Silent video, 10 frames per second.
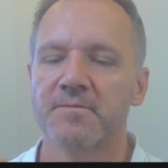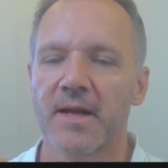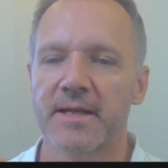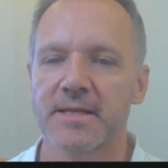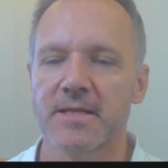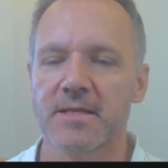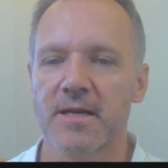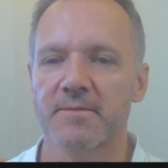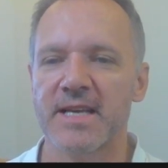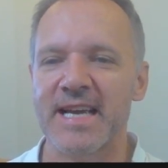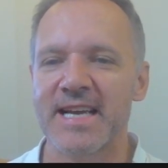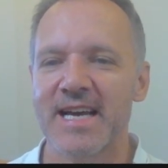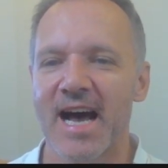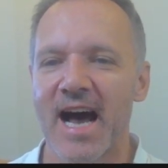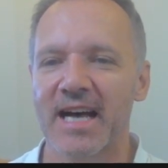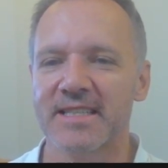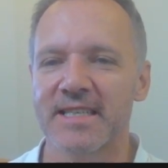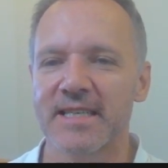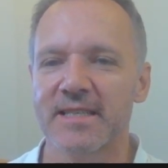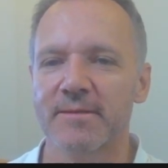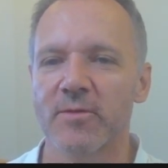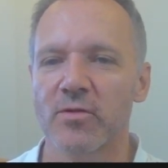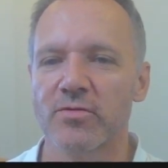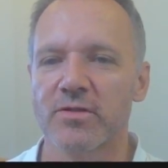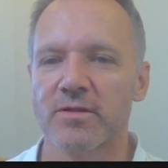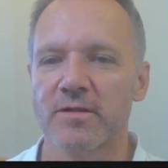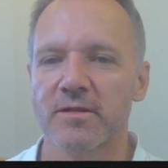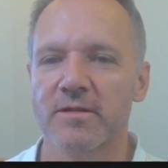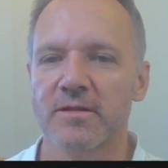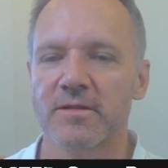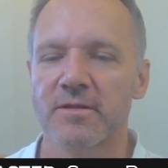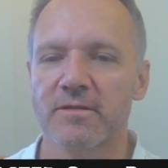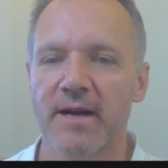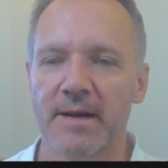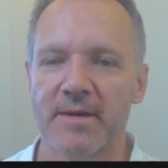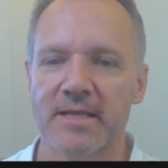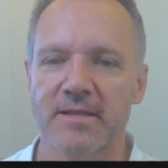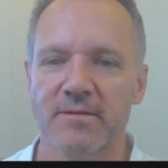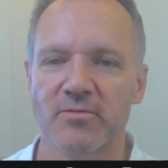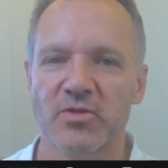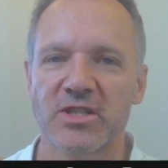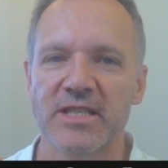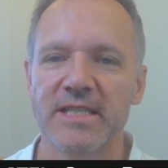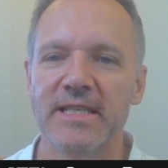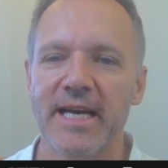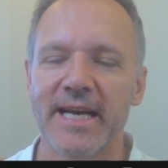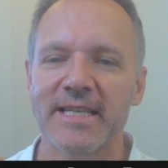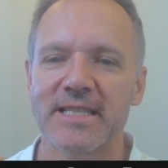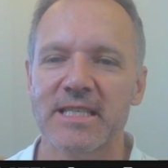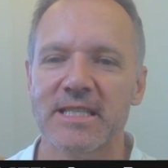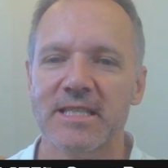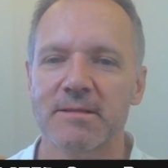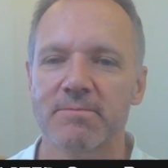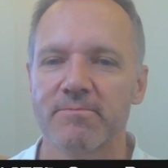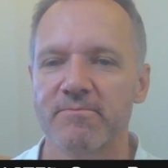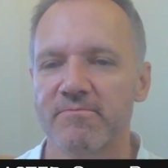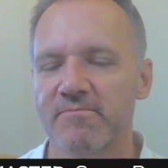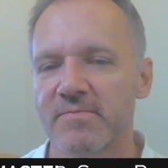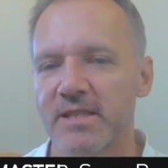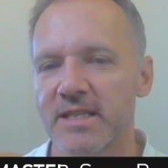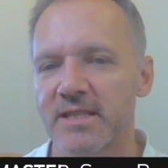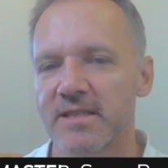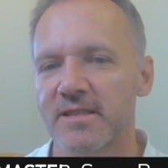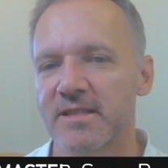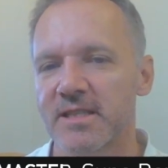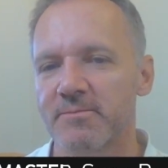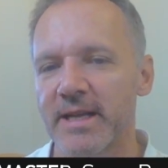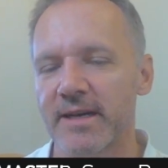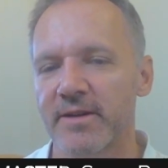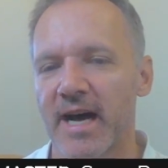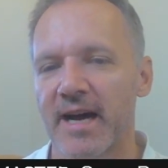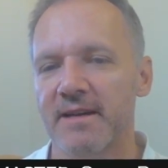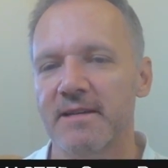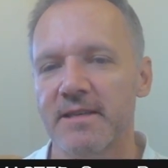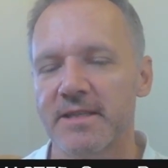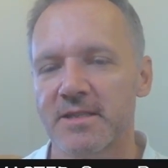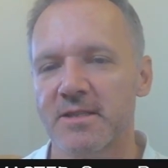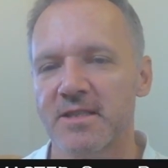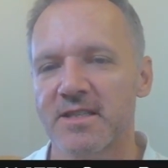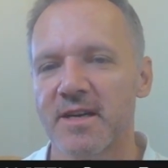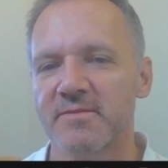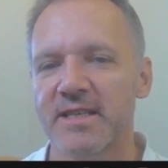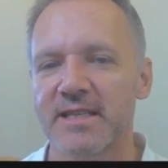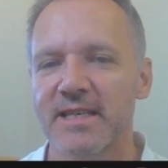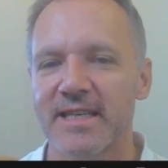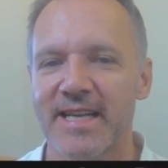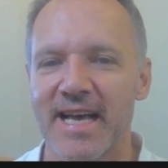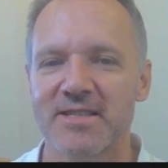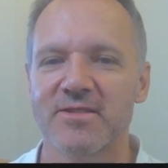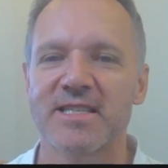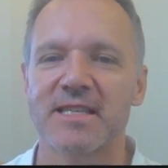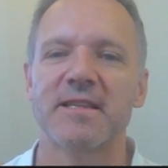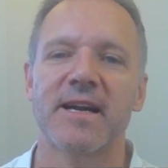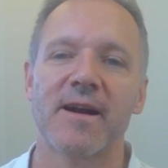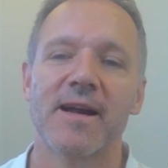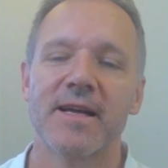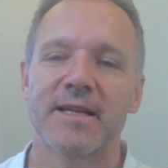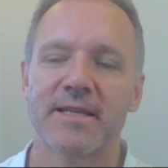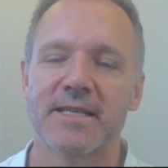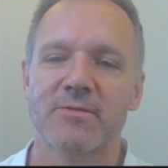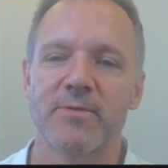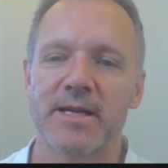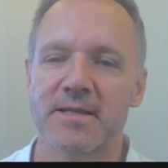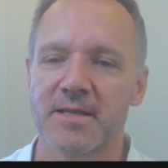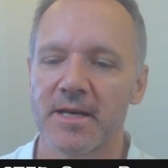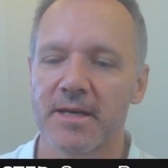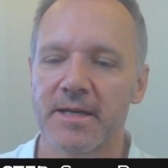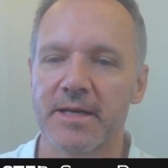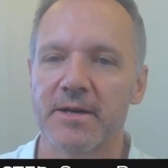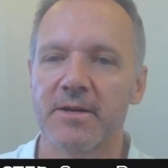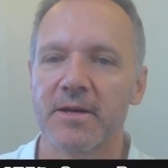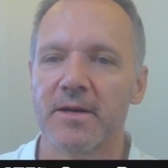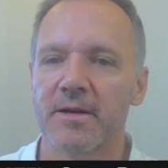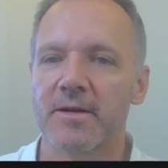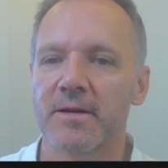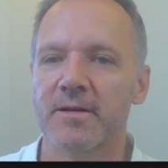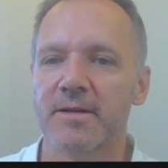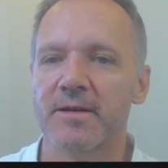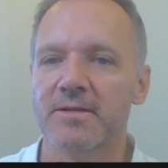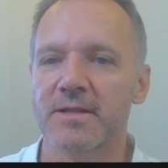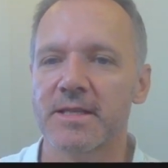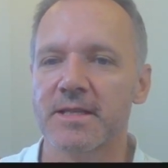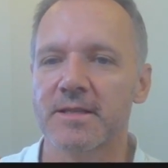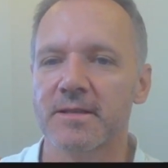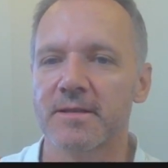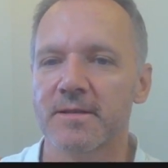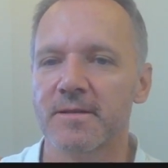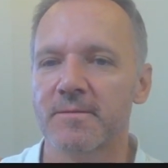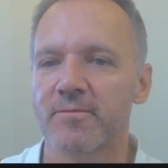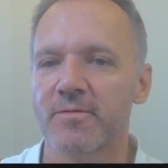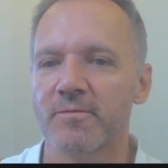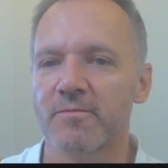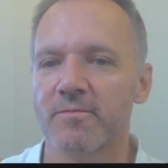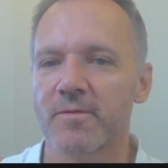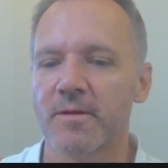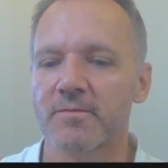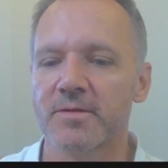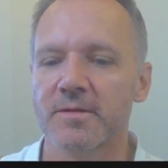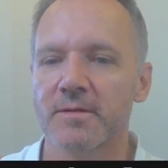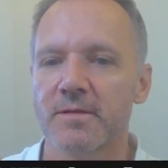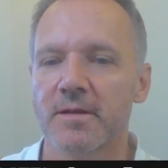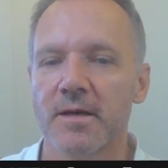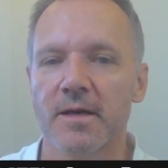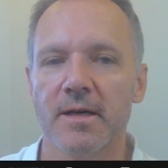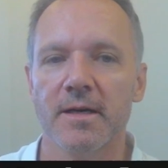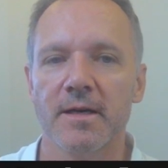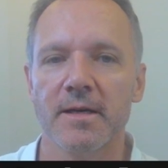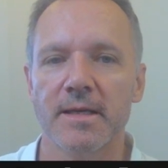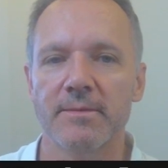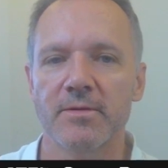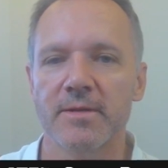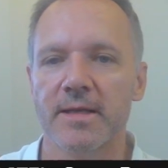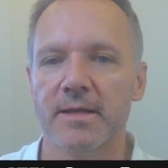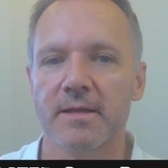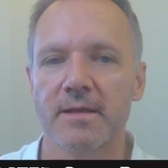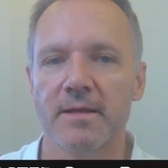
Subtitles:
And this is something I think most grandmasters would see in the blink of an eye. It's just something that has to sit there, that this wins. Here, there's this. Oops, keep doing that.